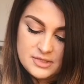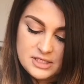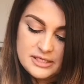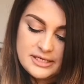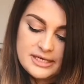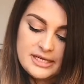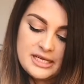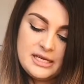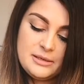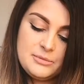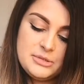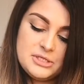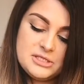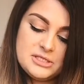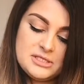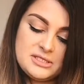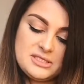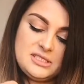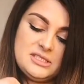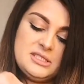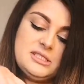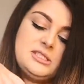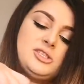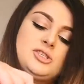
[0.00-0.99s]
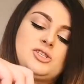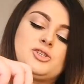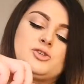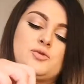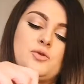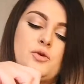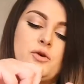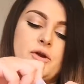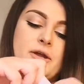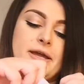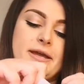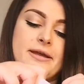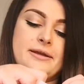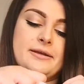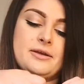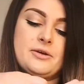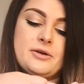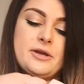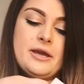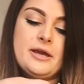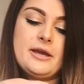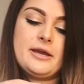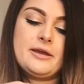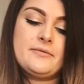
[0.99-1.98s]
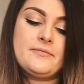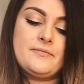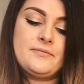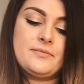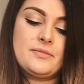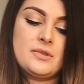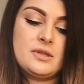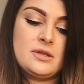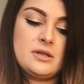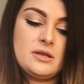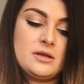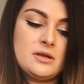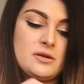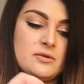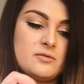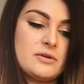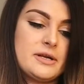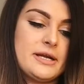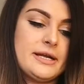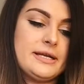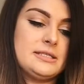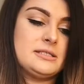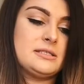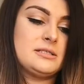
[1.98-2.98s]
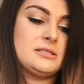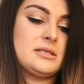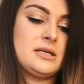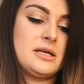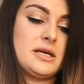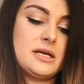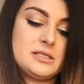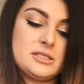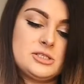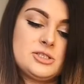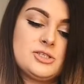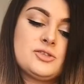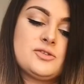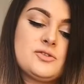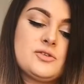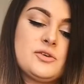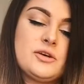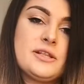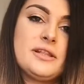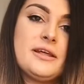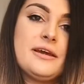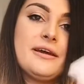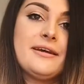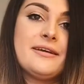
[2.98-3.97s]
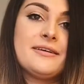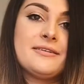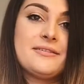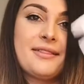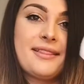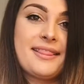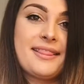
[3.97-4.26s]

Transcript: okay let me just destroy it okay great I destroyed it